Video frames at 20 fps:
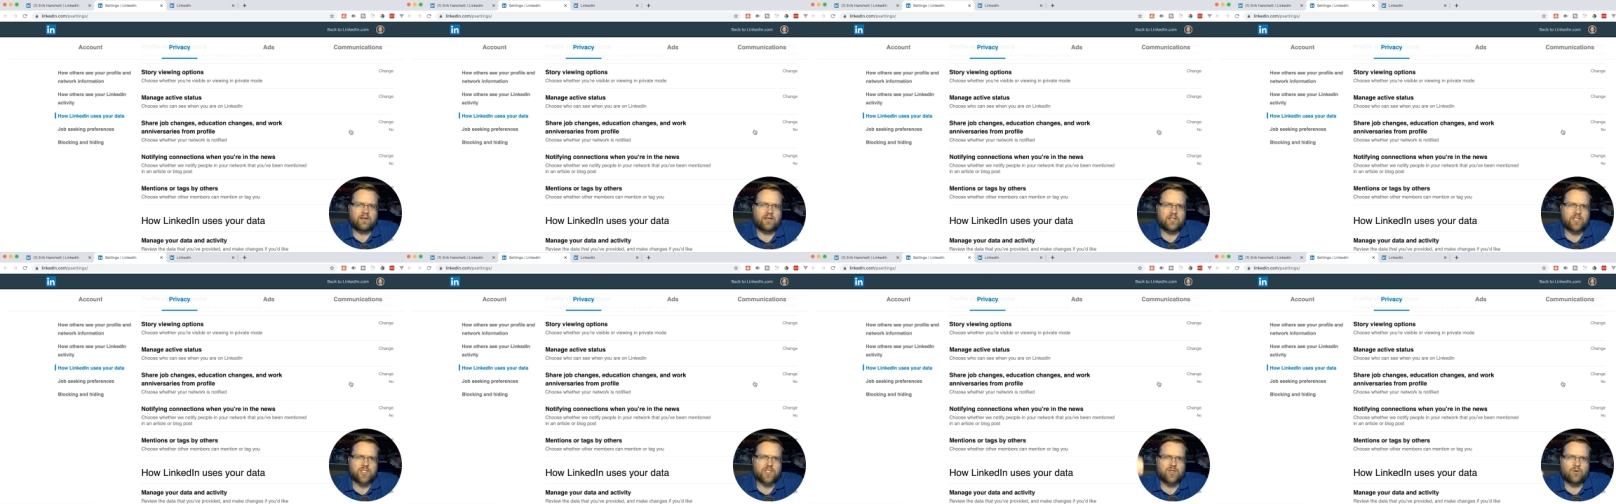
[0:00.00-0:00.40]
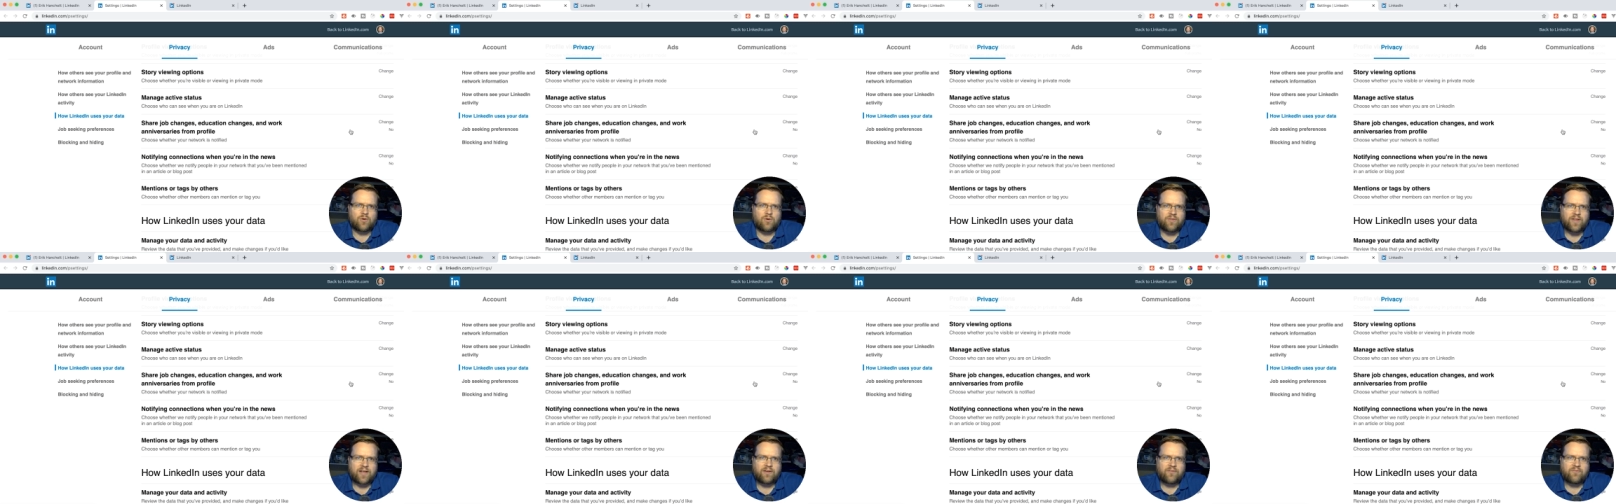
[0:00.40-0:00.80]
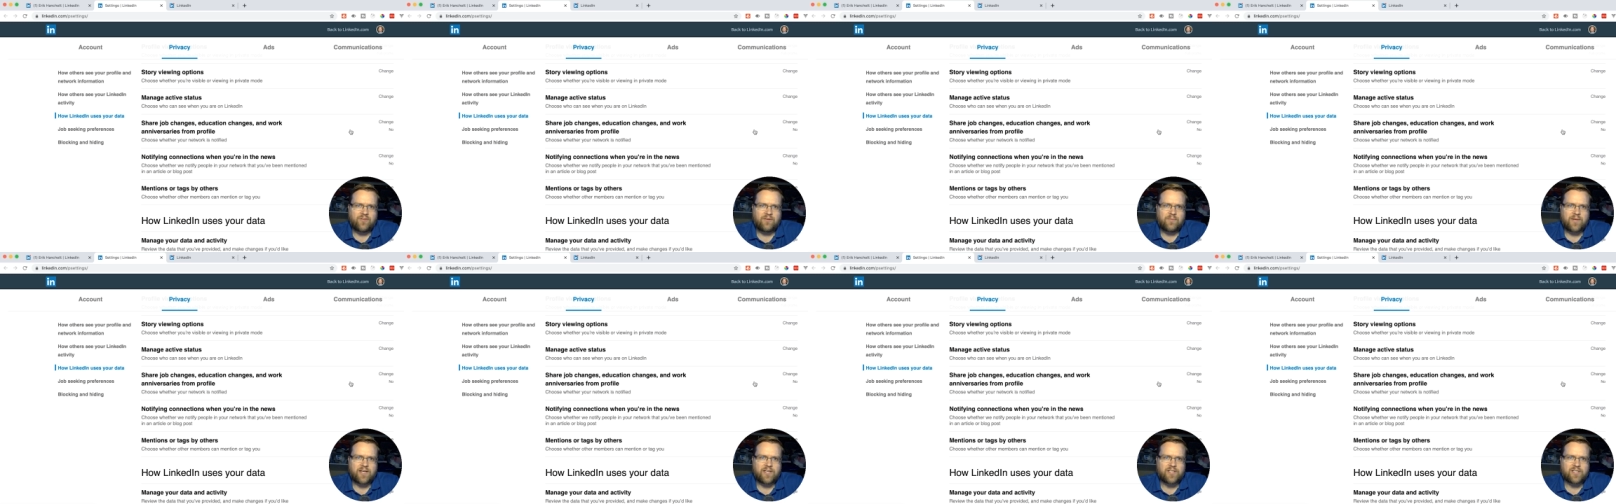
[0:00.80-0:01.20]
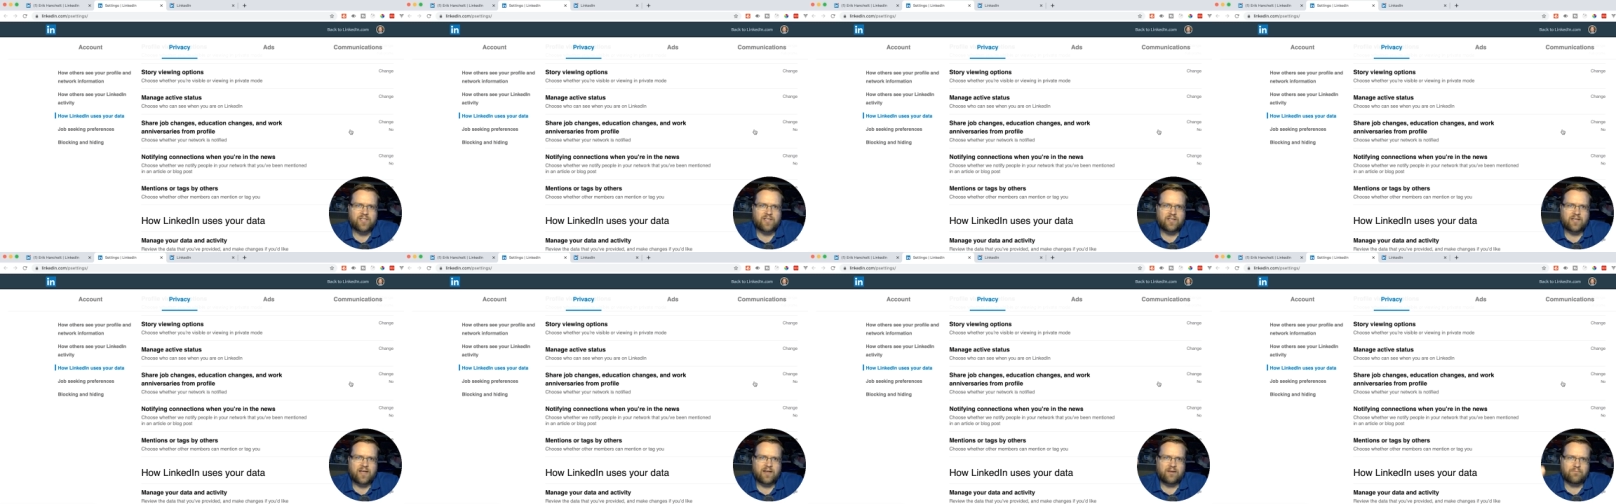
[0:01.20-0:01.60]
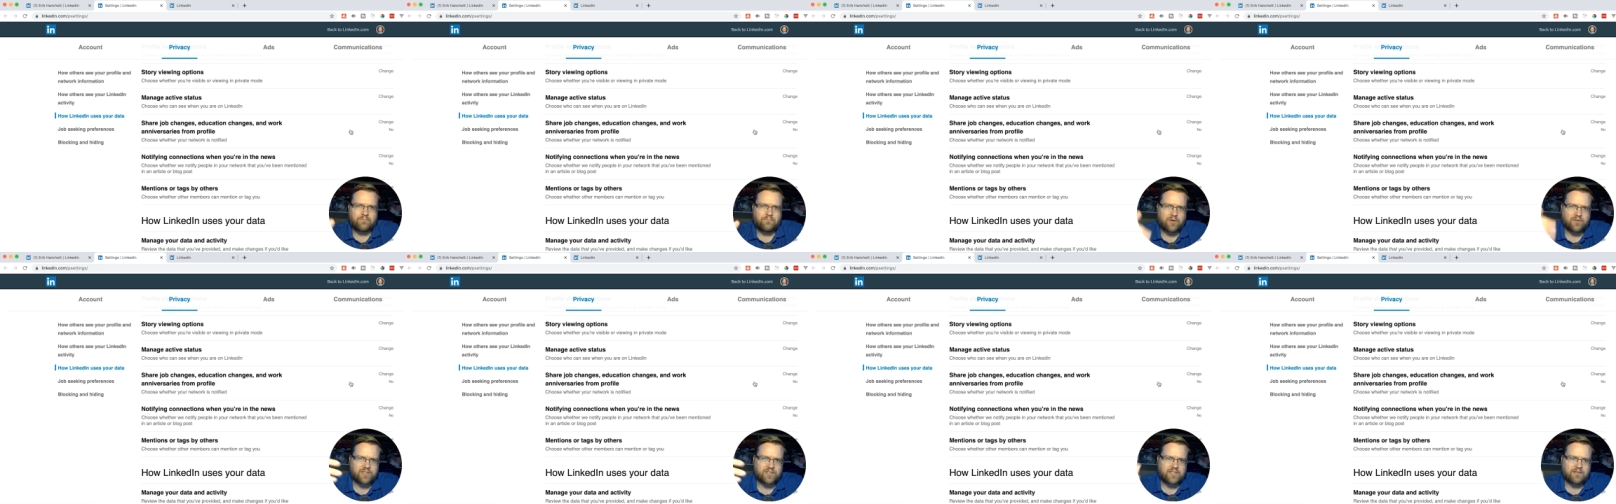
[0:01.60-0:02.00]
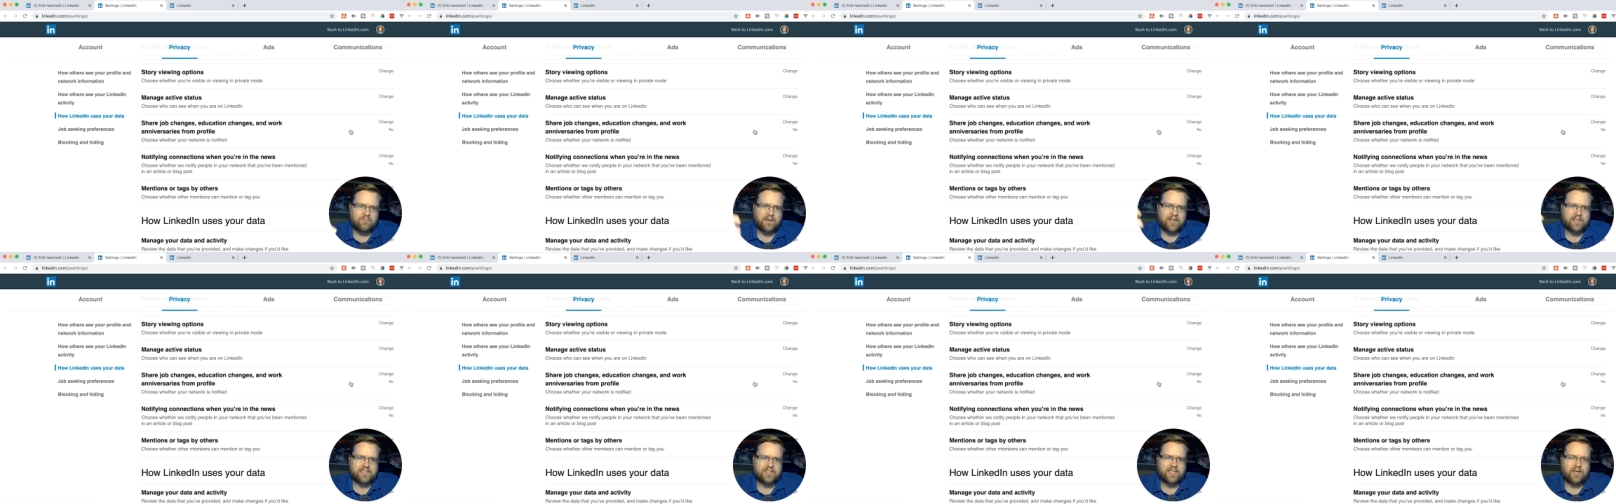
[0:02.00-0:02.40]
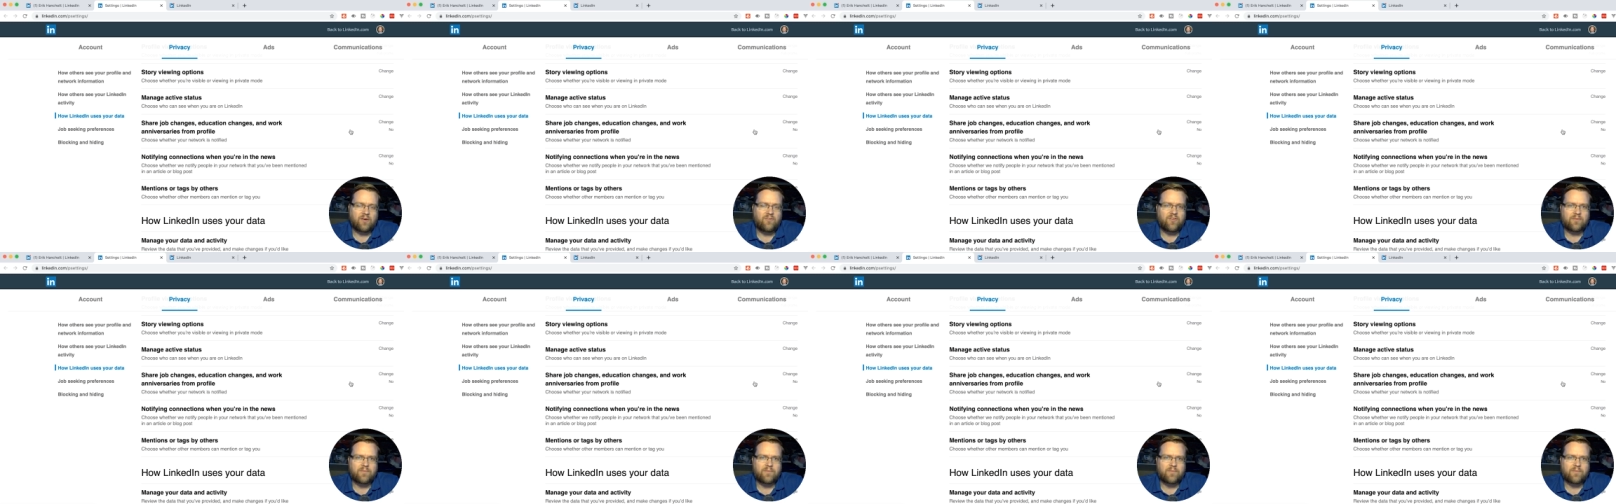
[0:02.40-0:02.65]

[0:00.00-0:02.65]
control that information and post it myself